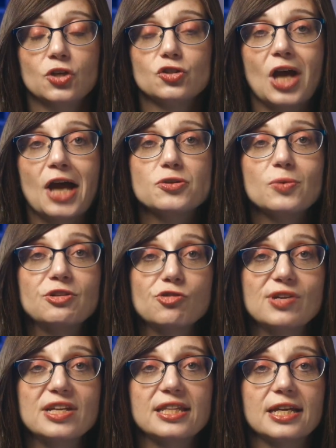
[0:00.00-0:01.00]
So how do we
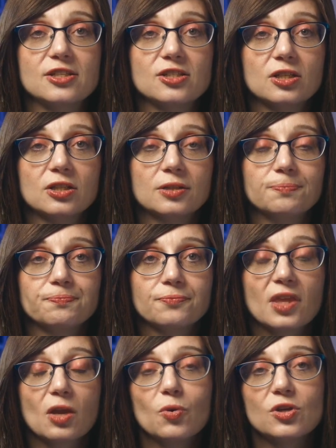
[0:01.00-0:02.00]
treat this?
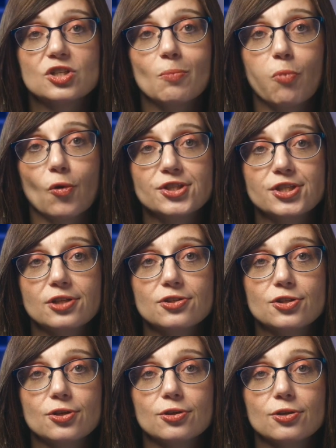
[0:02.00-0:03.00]
Well, it's important
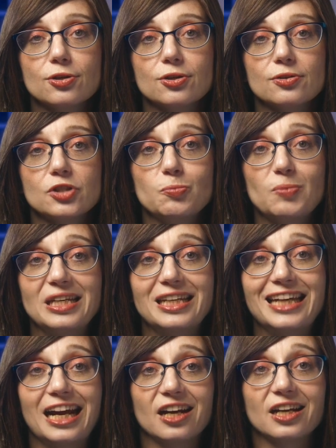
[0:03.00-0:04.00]
to speak
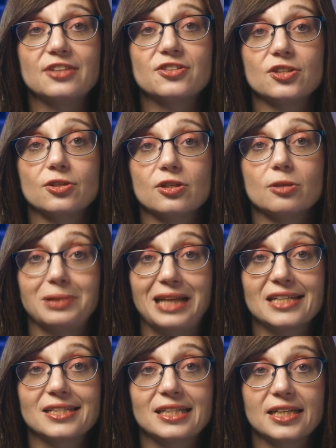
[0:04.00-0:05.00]
early to
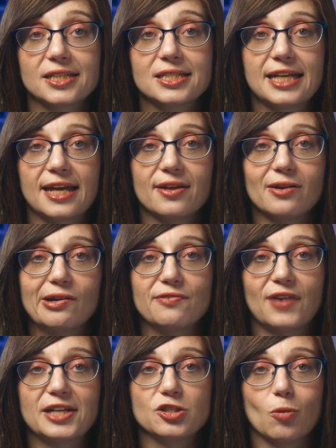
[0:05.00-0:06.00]
plastics to get their
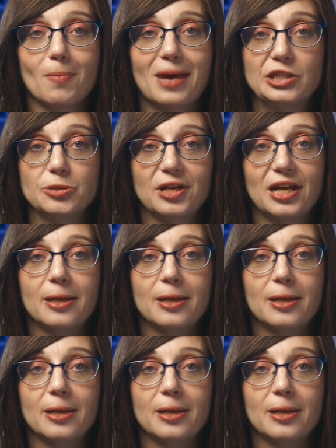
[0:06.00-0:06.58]
advice on management,